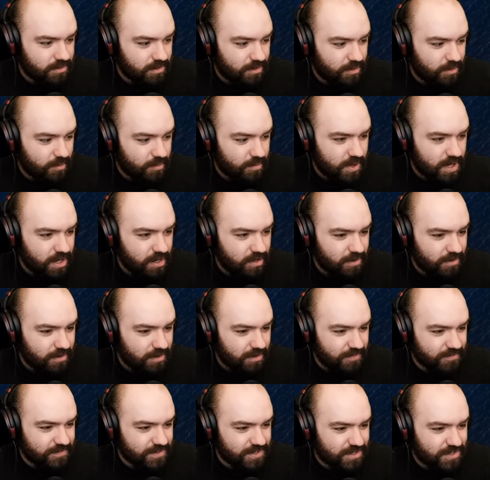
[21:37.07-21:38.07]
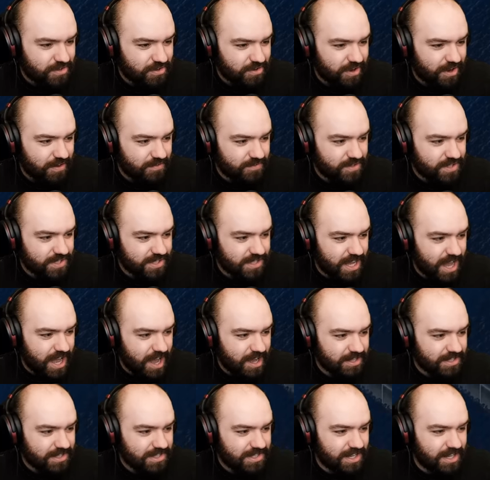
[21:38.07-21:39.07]
Oh my god, I've just got I've just
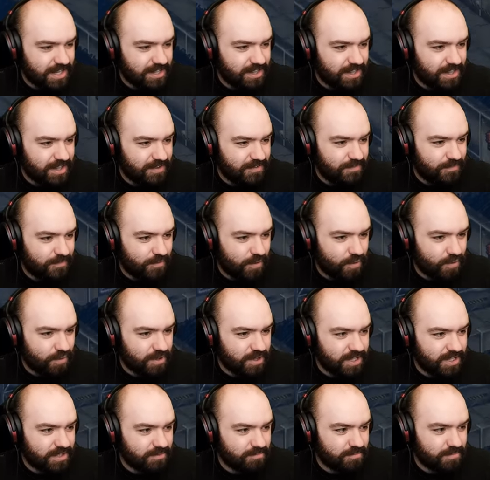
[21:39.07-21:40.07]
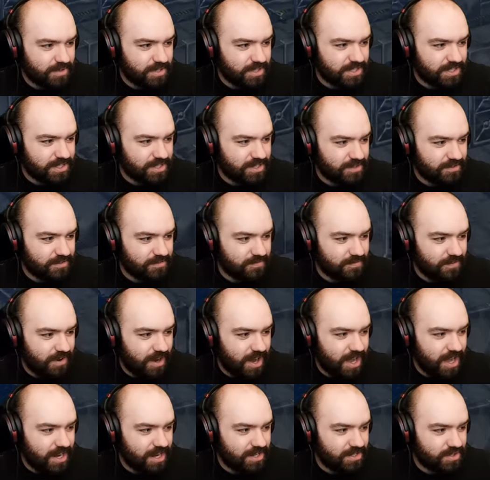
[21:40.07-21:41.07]
accidentally fallen into
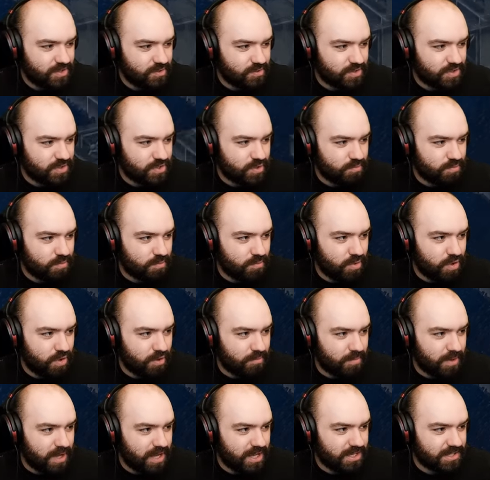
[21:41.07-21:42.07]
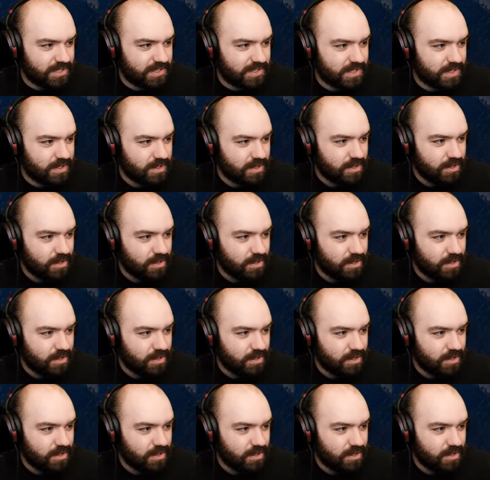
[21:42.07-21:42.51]
right into a super mutant base.